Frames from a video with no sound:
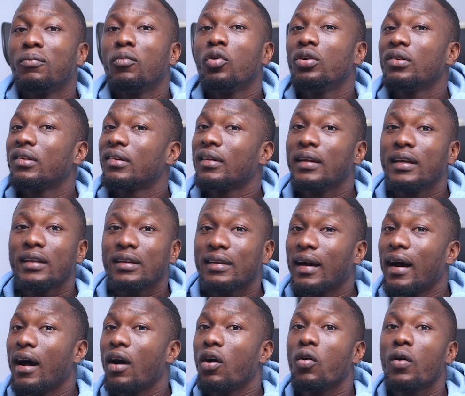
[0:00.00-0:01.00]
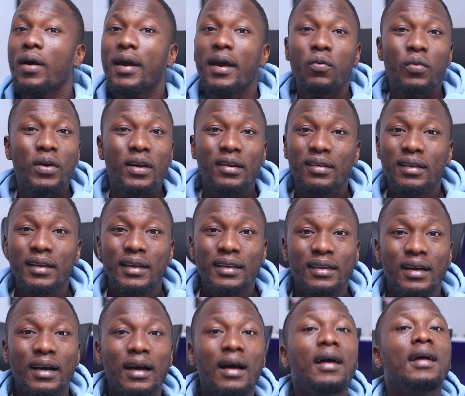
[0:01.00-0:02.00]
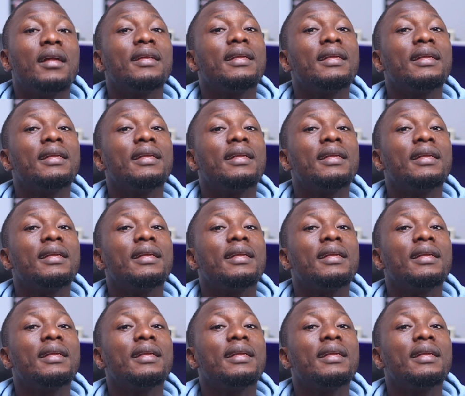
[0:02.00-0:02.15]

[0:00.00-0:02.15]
months later or weeks later.